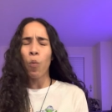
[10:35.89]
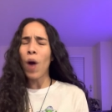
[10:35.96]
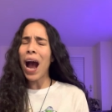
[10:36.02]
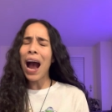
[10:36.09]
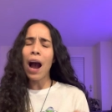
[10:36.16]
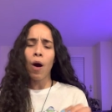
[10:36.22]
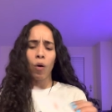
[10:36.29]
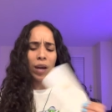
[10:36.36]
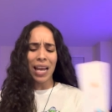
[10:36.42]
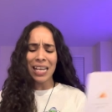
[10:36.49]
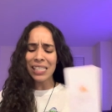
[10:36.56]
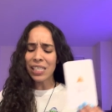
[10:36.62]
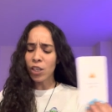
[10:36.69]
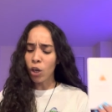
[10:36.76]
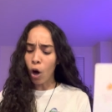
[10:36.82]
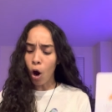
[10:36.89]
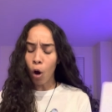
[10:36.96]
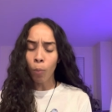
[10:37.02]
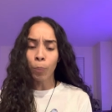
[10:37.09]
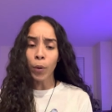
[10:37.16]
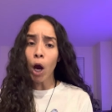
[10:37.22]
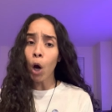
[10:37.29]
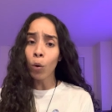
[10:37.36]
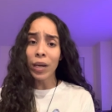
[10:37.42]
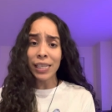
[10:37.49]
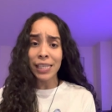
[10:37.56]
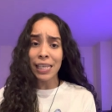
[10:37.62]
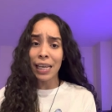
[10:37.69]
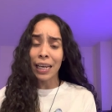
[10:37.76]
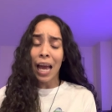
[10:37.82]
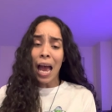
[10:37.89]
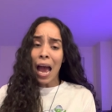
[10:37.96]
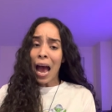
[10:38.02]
Wow, let's go, bro. Listen,